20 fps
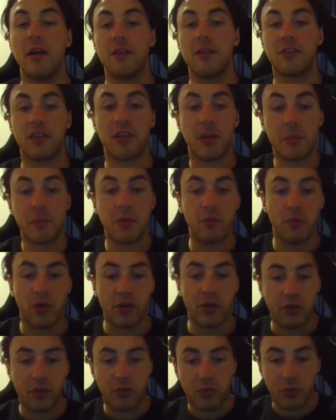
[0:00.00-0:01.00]
So let me
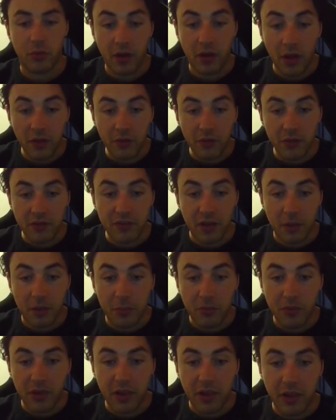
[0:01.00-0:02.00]
run you through another
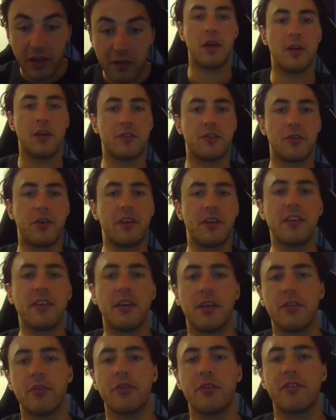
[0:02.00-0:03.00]
example here. So here's
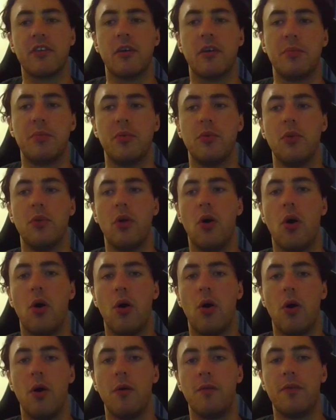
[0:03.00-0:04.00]
another example
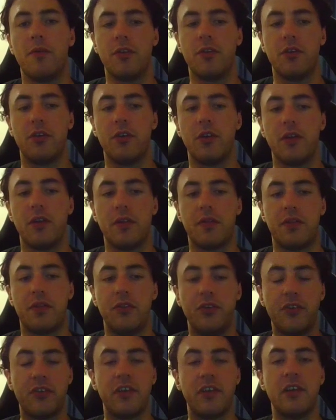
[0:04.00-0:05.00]
of
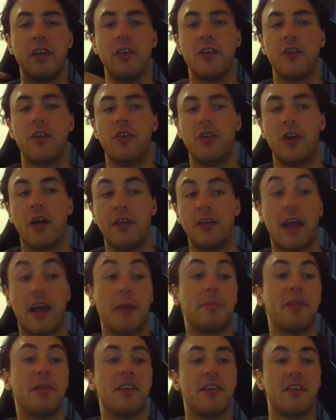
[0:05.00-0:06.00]

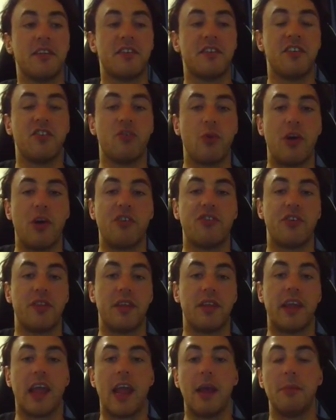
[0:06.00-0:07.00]
adapting to the situation of
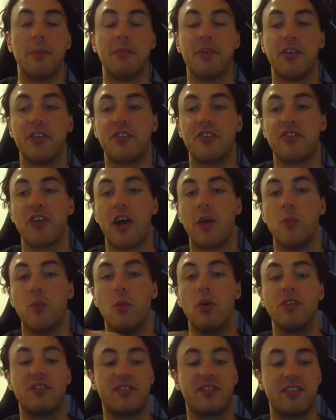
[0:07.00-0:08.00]
the game to decide
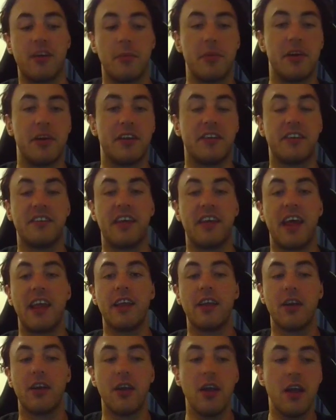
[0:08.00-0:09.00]
what summoner to take